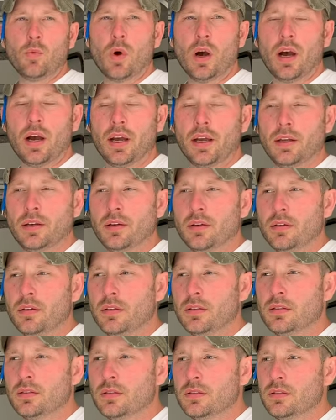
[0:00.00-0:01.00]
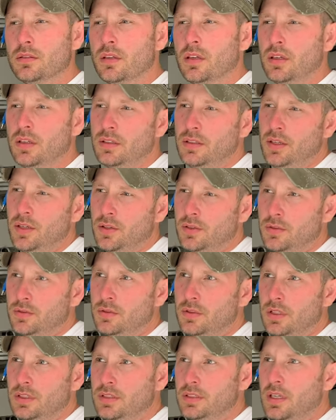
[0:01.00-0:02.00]
8 wide, and, you know,
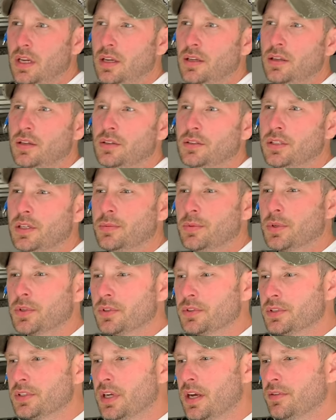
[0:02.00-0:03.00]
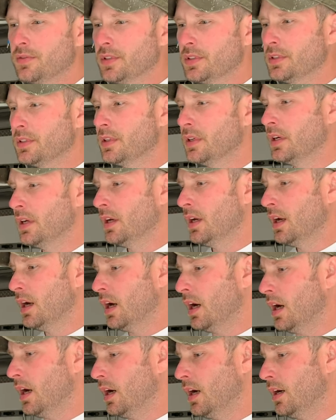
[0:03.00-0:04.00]
instead of their typical 7,
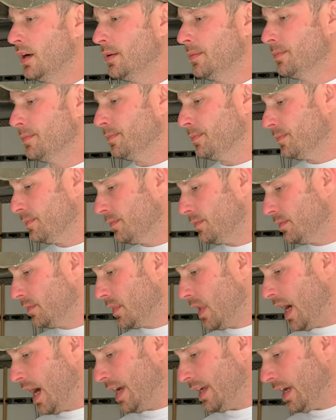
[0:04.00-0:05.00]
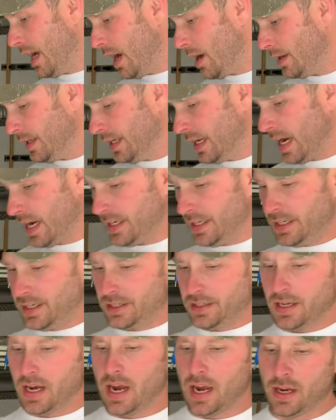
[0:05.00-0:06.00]
I
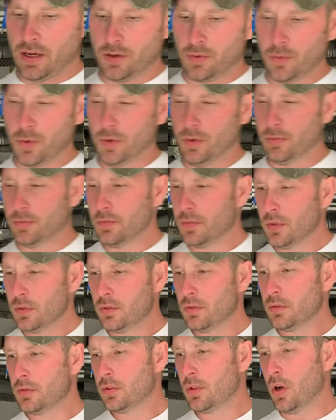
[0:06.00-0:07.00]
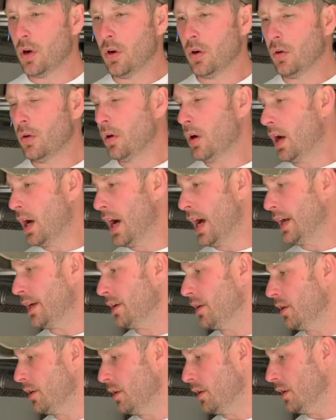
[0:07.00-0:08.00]
needed the aisle room so I
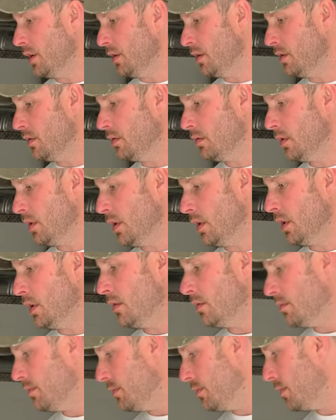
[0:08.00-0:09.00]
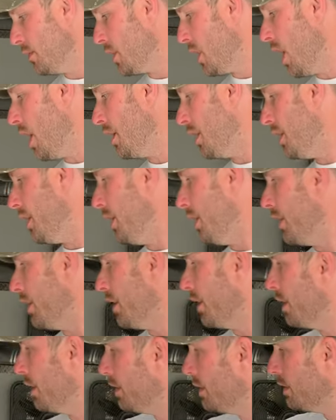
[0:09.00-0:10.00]
could cut
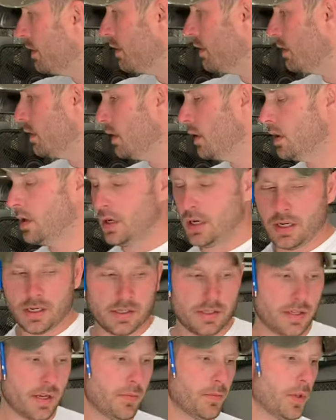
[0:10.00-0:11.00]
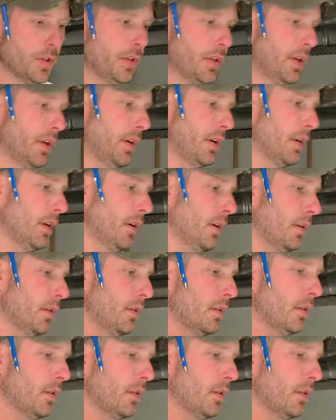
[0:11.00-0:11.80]
here and assemble here.